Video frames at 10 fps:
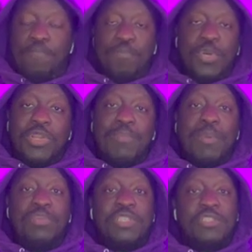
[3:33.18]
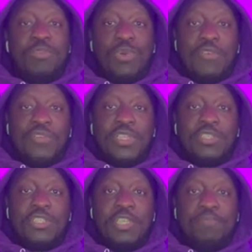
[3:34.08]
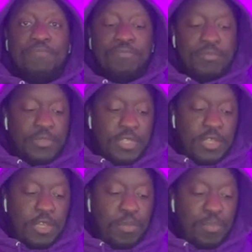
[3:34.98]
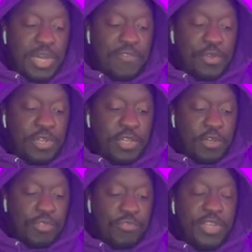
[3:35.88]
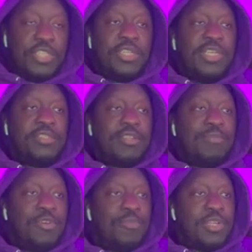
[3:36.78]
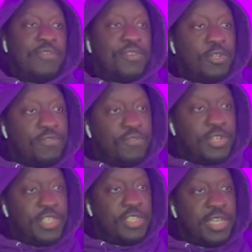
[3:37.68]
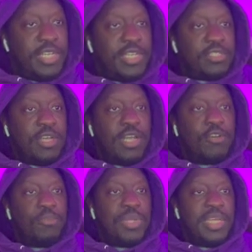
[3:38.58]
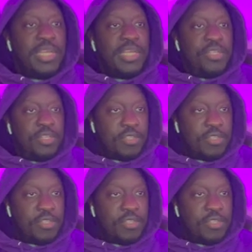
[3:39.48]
build up my position while things are cheap. But I've only got 3 shares at the moment, and for those 3 shares, I got paid